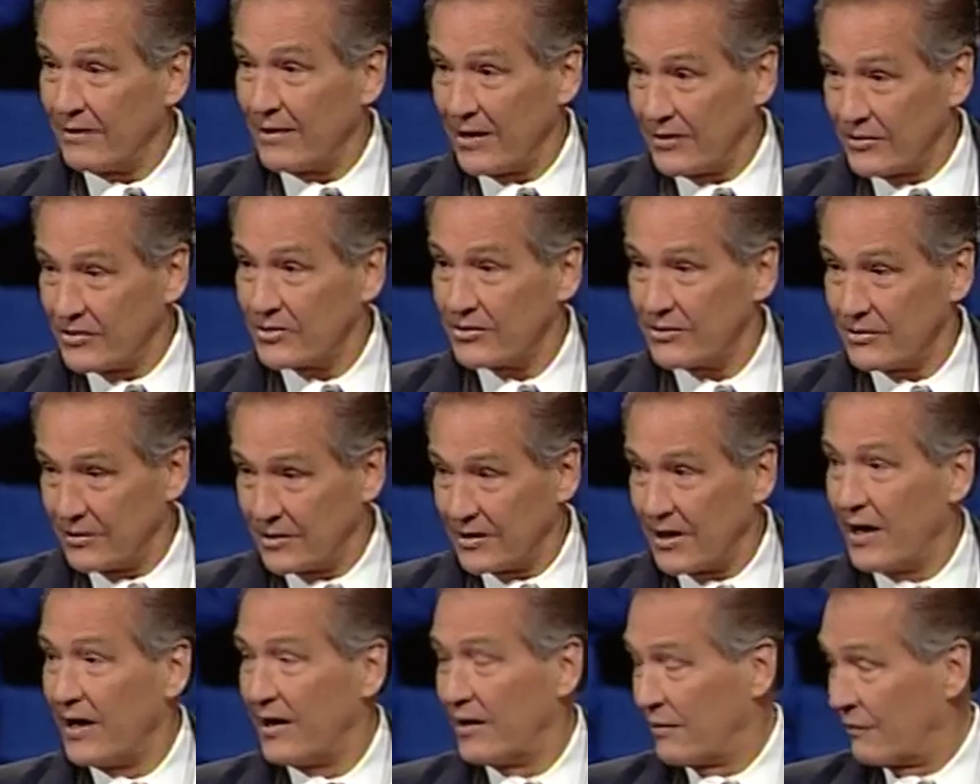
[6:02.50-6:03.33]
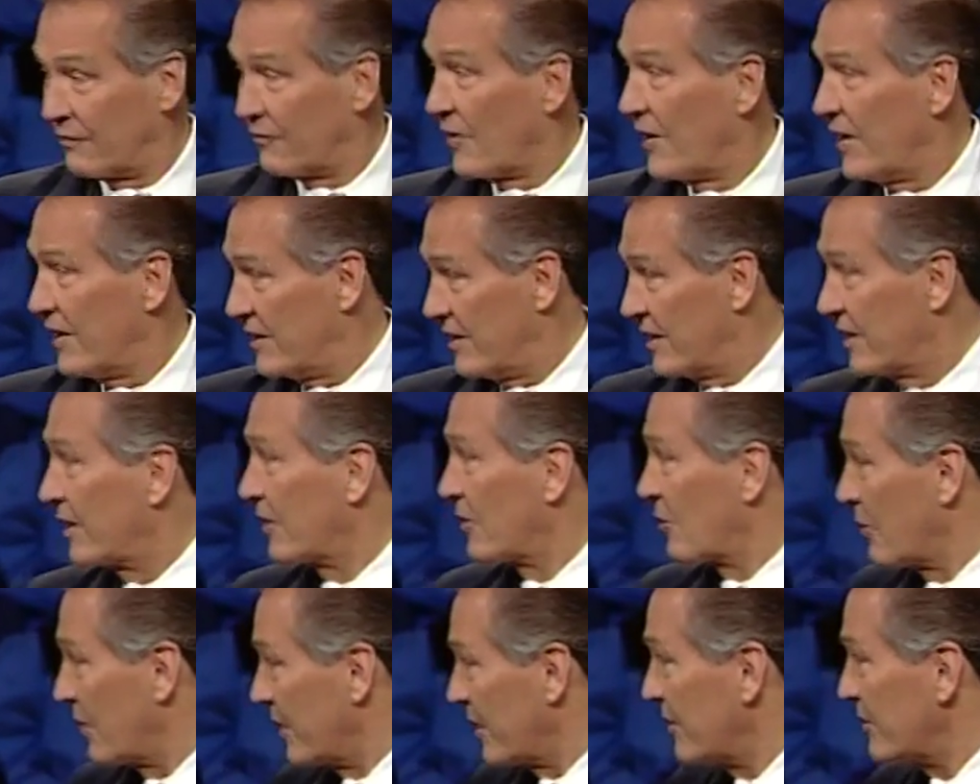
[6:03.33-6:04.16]
that's kind of frightening in
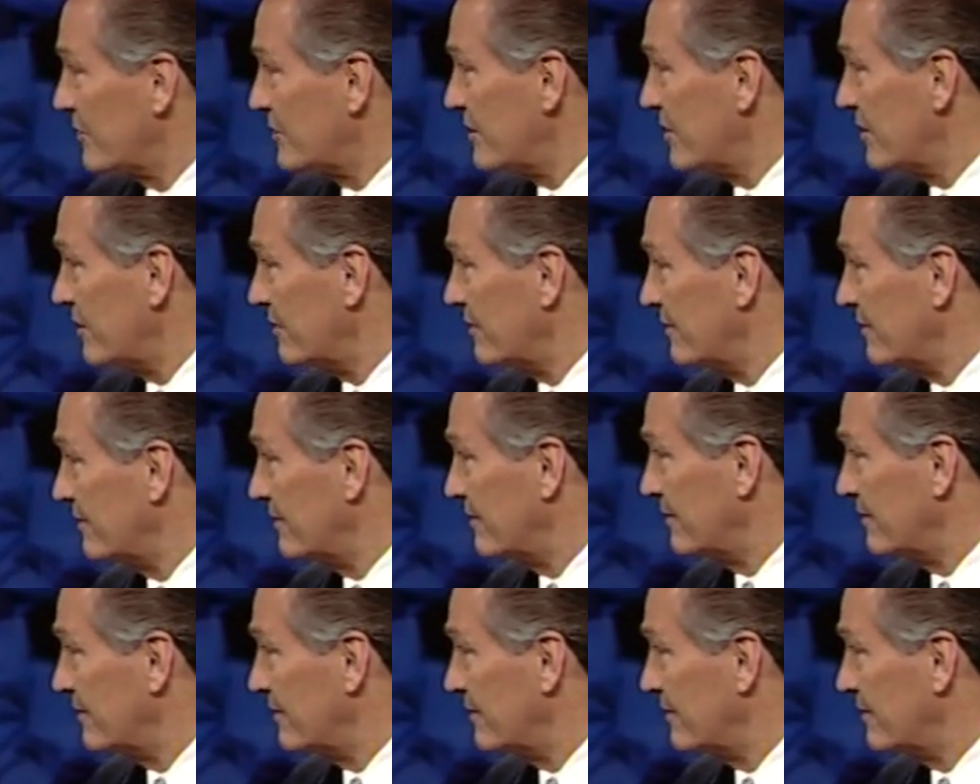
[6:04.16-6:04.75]
a way, isn't it?